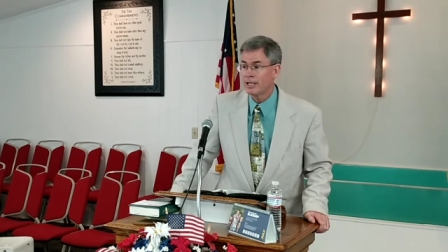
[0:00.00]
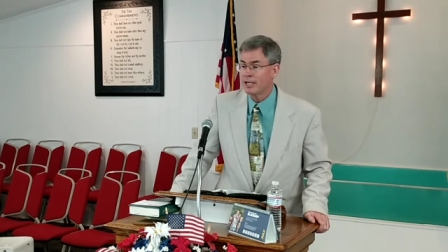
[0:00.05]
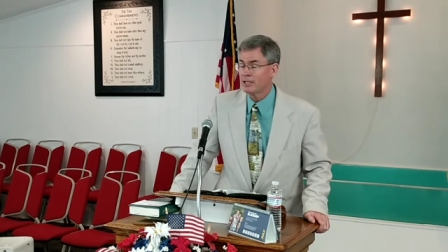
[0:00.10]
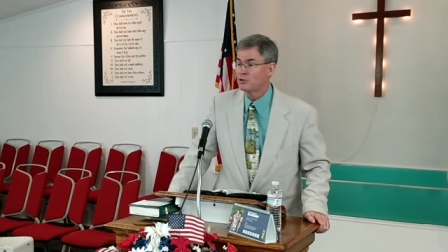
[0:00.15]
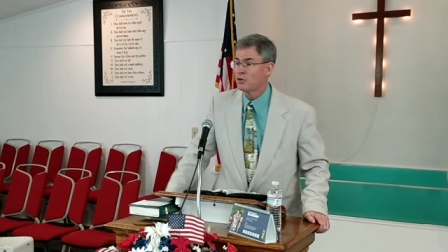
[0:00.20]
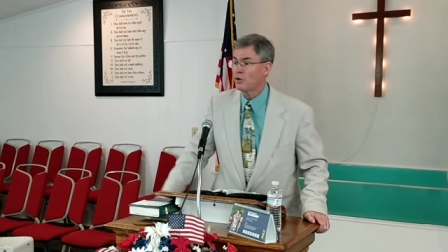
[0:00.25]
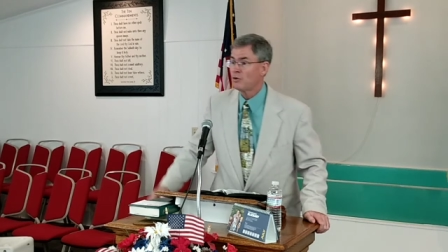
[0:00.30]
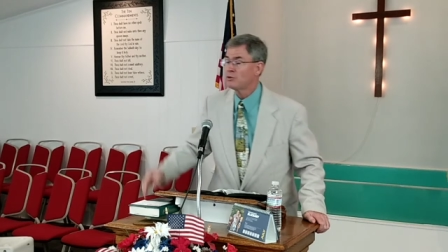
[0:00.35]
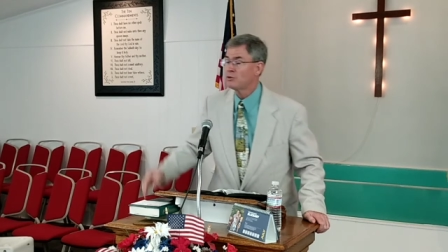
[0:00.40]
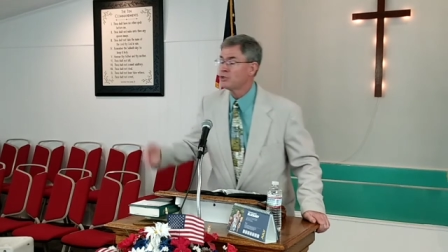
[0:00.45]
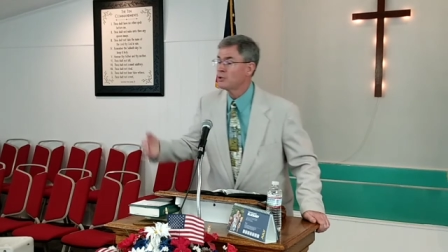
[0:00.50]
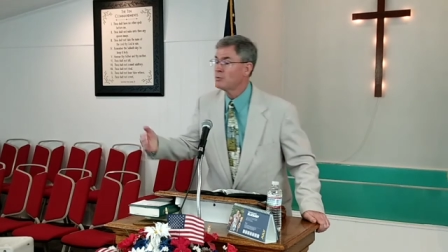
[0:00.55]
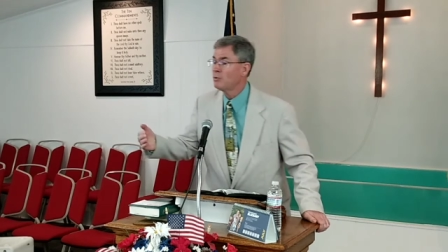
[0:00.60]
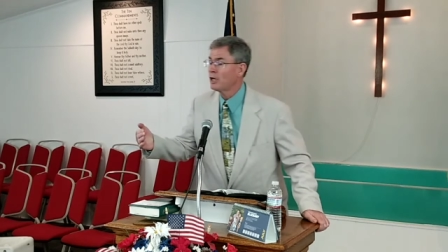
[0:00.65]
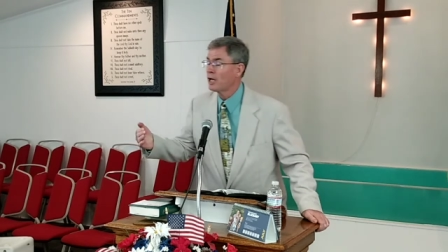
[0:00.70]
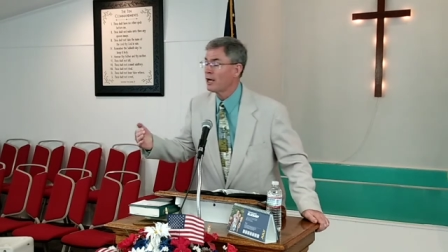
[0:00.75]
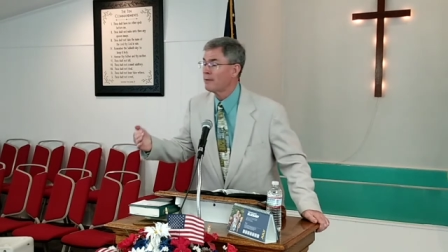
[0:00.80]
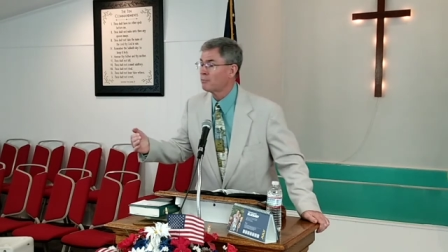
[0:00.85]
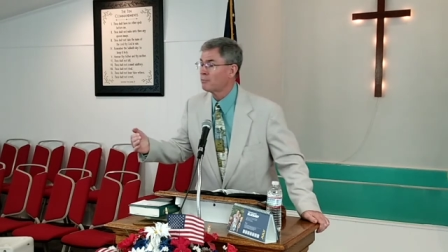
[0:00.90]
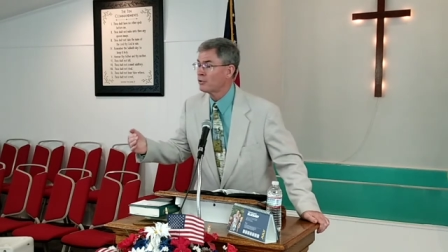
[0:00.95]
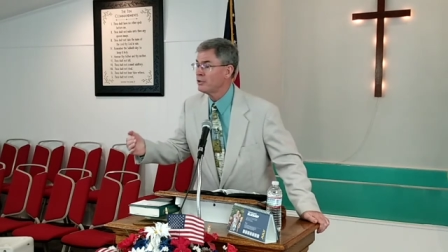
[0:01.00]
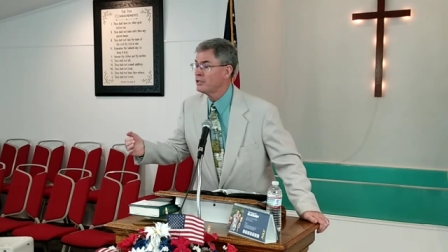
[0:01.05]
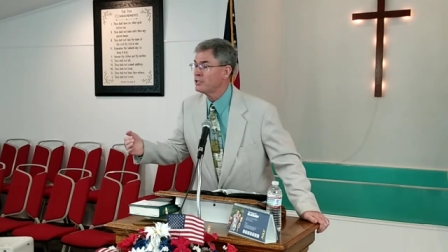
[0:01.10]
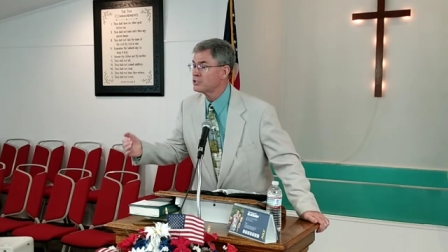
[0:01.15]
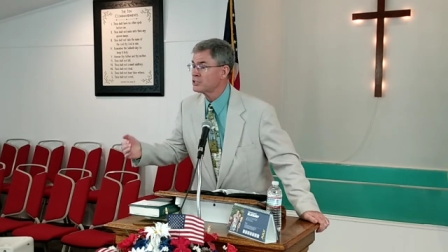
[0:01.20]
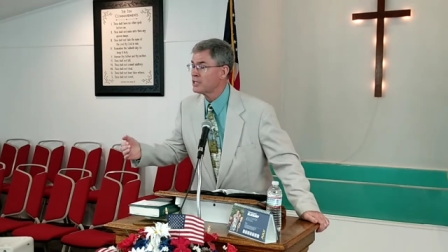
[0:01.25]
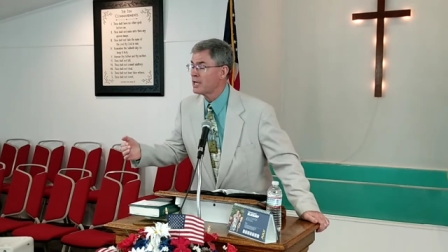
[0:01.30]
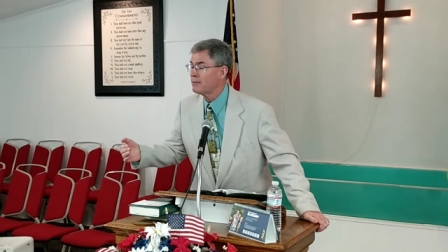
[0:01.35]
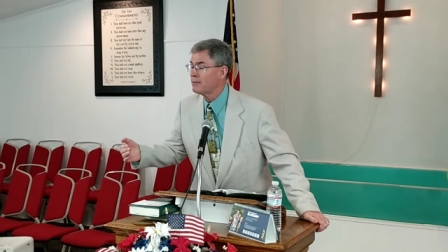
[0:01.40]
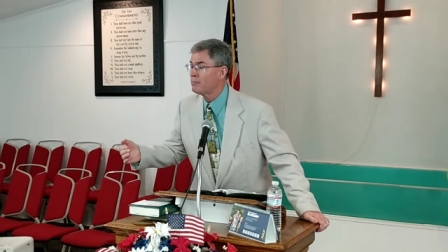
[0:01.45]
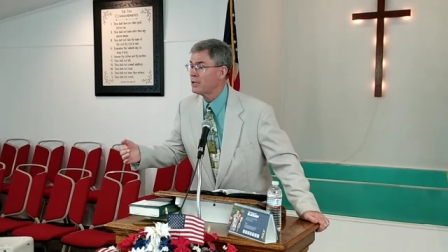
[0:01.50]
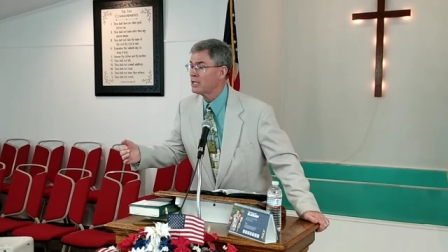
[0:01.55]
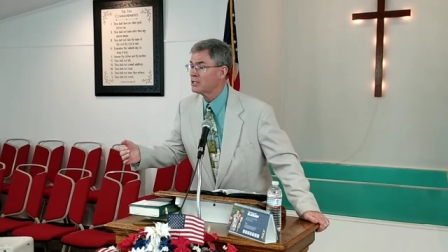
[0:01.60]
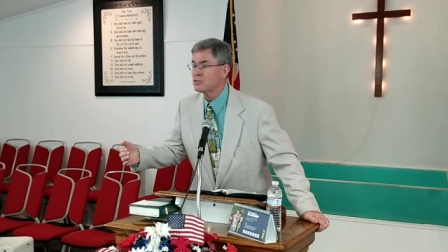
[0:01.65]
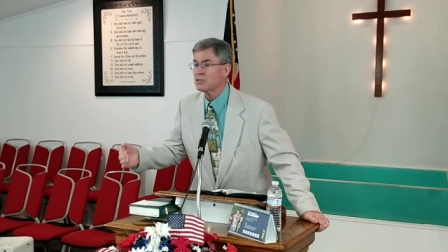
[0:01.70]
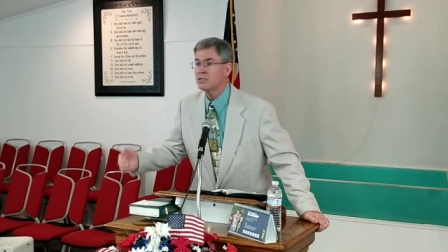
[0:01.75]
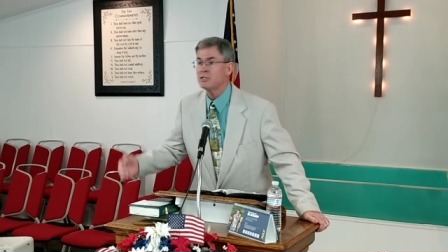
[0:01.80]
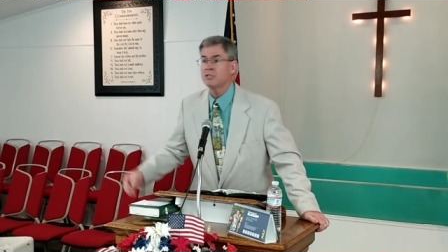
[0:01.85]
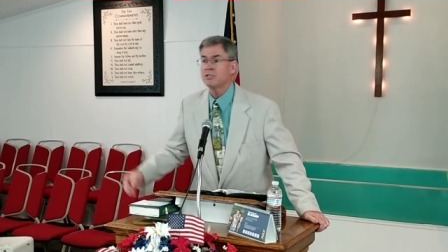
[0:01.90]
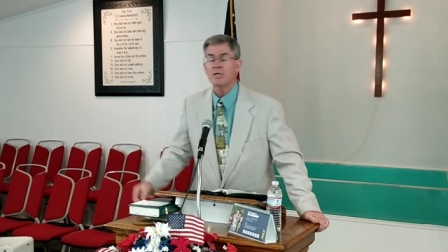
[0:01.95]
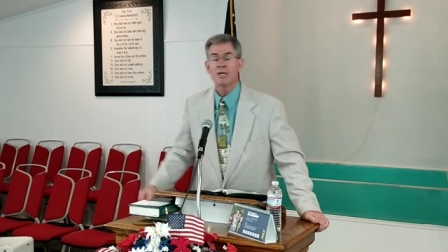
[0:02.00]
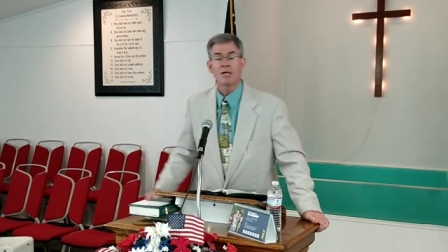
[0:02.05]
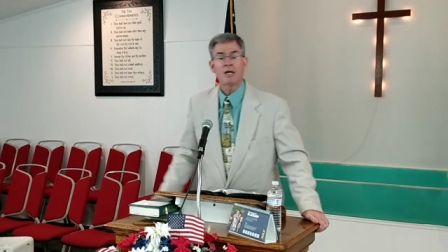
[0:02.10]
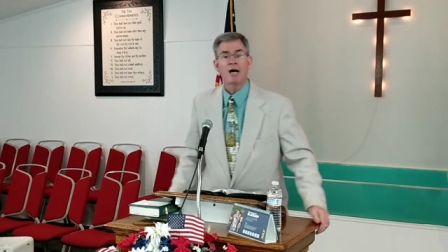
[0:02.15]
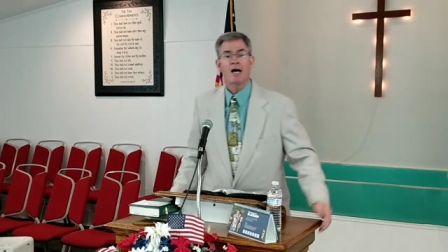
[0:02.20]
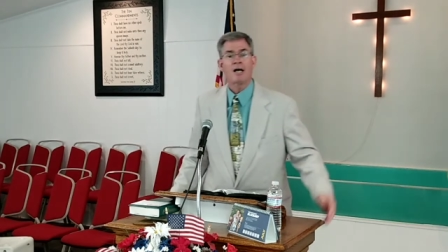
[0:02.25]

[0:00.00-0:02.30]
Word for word: I told you when I preached that message,